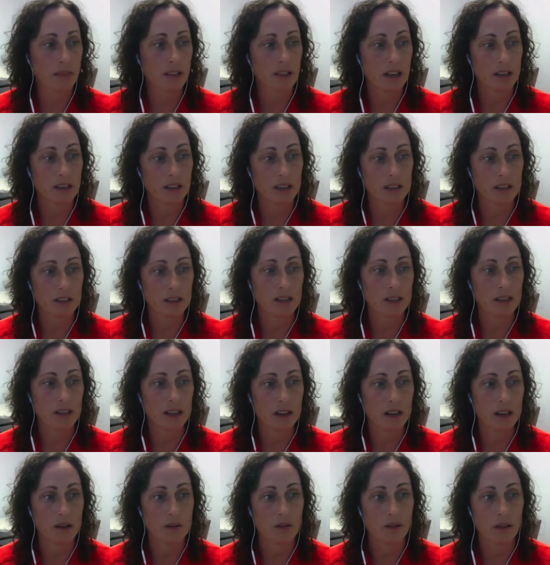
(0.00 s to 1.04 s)
it doesn't,
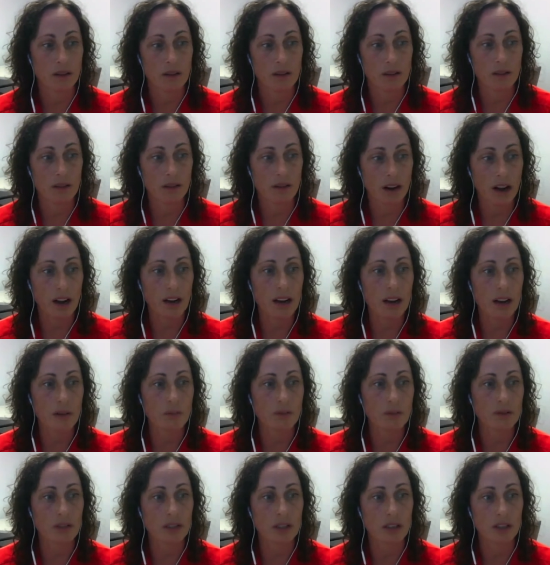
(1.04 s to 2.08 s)
they're not
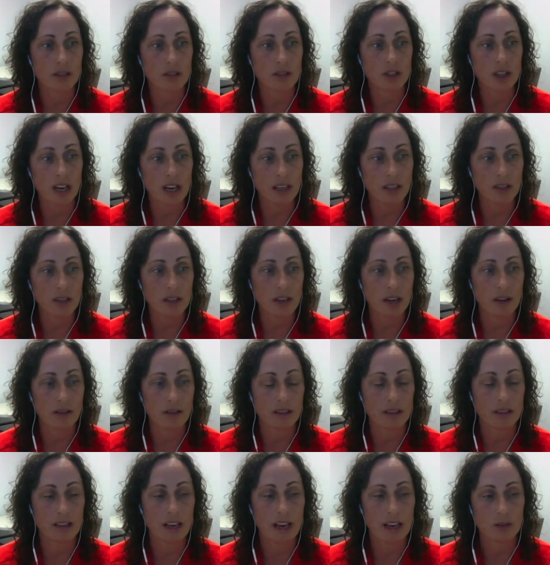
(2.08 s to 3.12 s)
able to change how
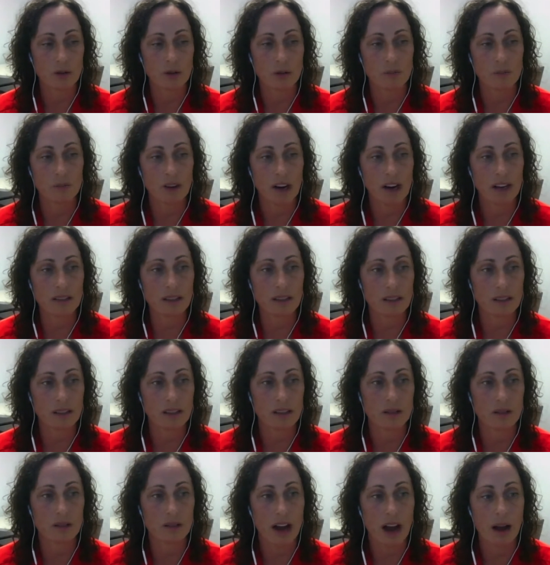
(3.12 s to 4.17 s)
these natural
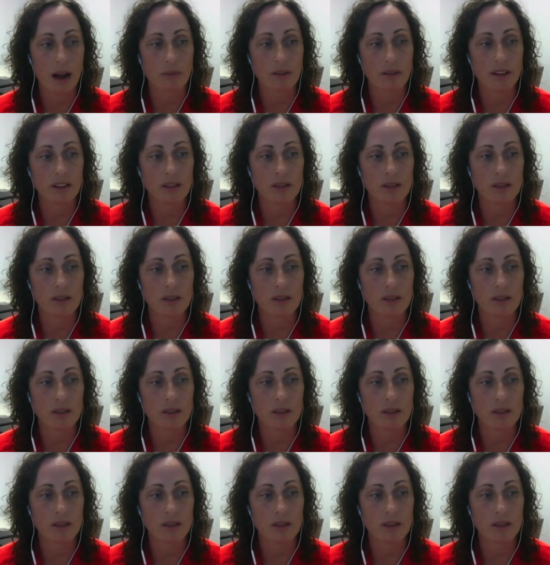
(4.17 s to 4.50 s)
processes are happening.